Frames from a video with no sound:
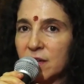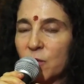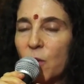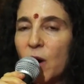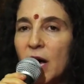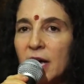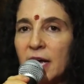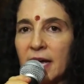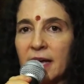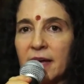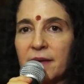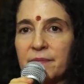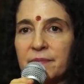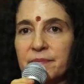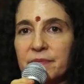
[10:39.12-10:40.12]
Why?
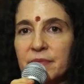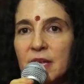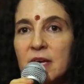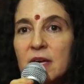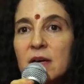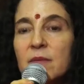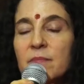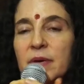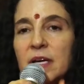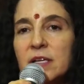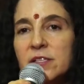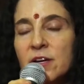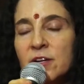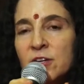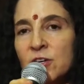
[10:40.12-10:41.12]

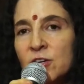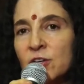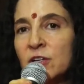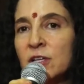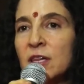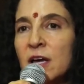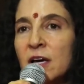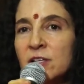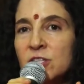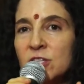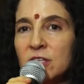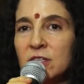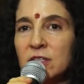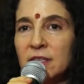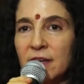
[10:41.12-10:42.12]
Because on a
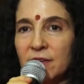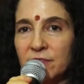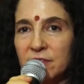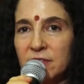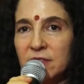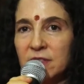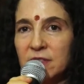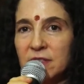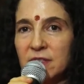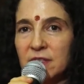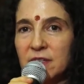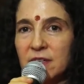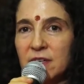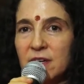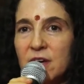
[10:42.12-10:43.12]
neurological level,
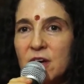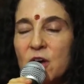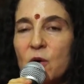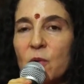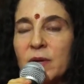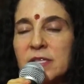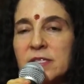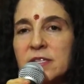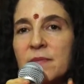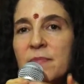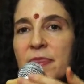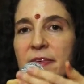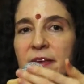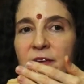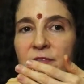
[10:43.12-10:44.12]
when
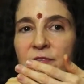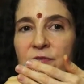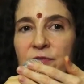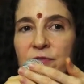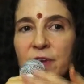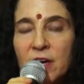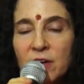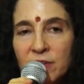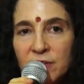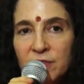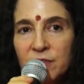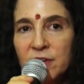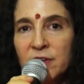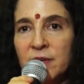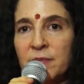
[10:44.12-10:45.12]
something very,
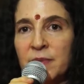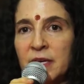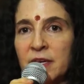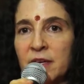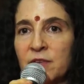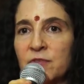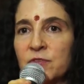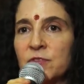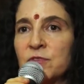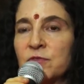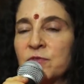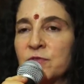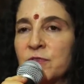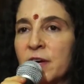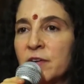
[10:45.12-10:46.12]
very meaningful,
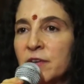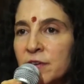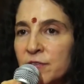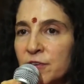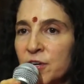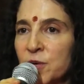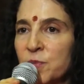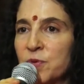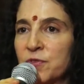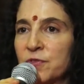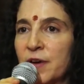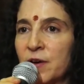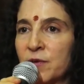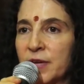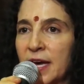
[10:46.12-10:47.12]
very, very
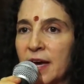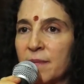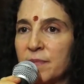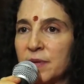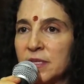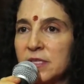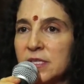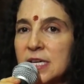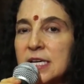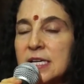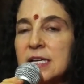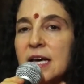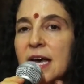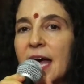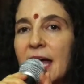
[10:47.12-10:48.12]
profound happens,
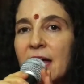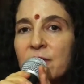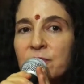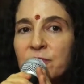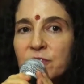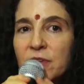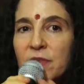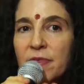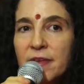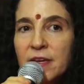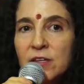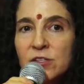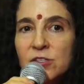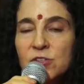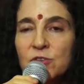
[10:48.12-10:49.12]

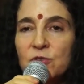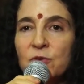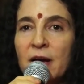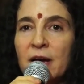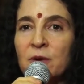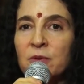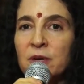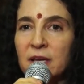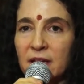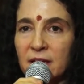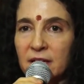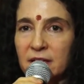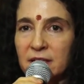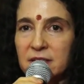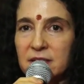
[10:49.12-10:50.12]
everything surrounding
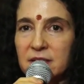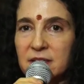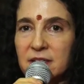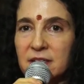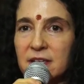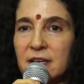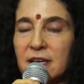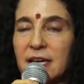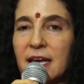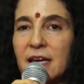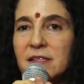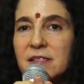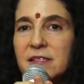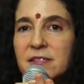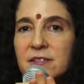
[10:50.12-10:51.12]
it
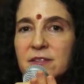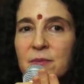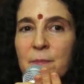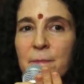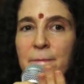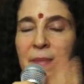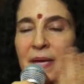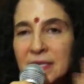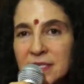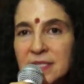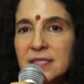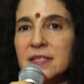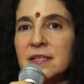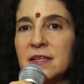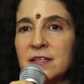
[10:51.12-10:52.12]
gets
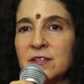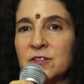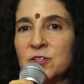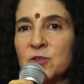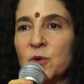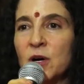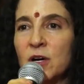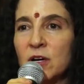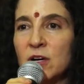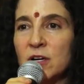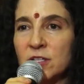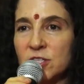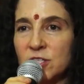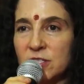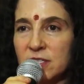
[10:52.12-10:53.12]
cemented into our
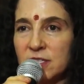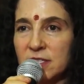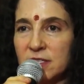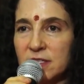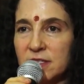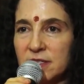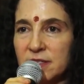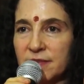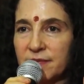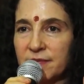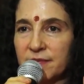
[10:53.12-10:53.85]
consciousness.